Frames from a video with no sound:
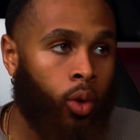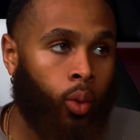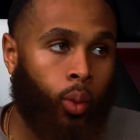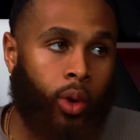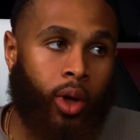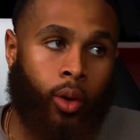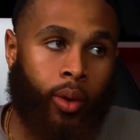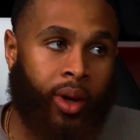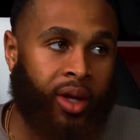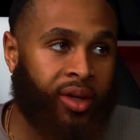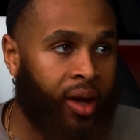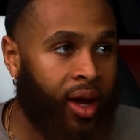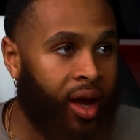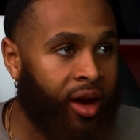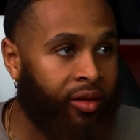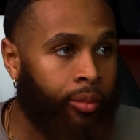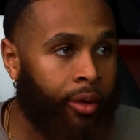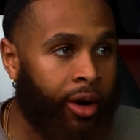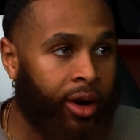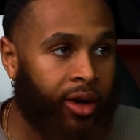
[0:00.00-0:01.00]
We don't get to
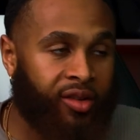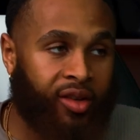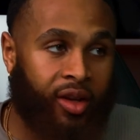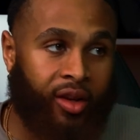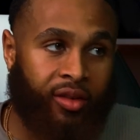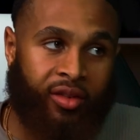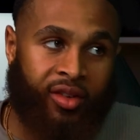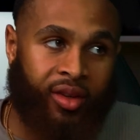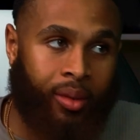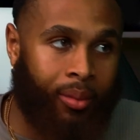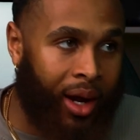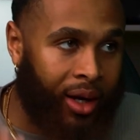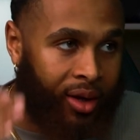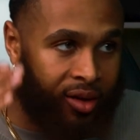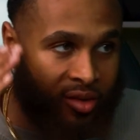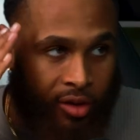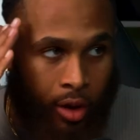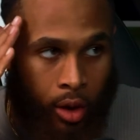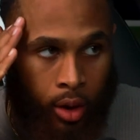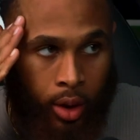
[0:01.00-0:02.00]
have breaks, because if
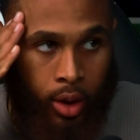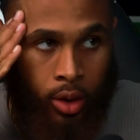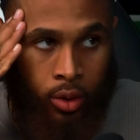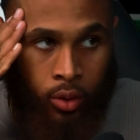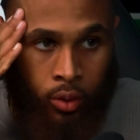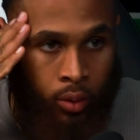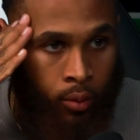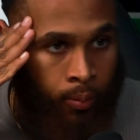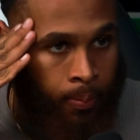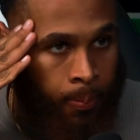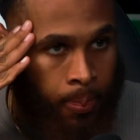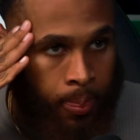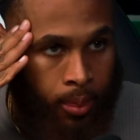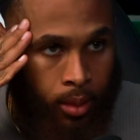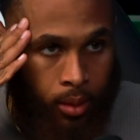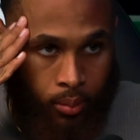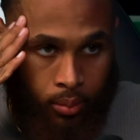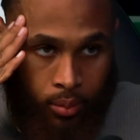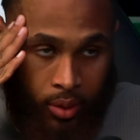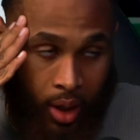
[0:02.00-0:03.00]
somebody's stalking you,
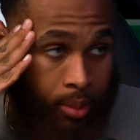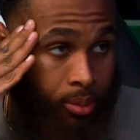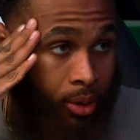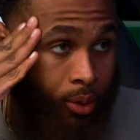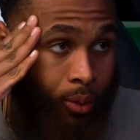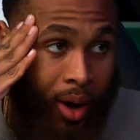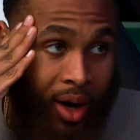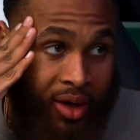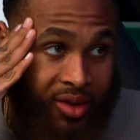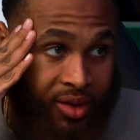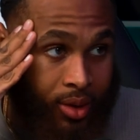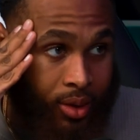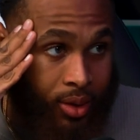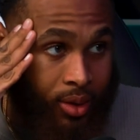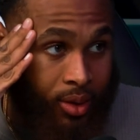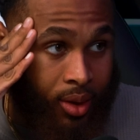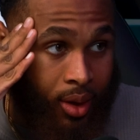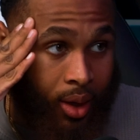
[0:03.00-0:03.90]
they've been watching.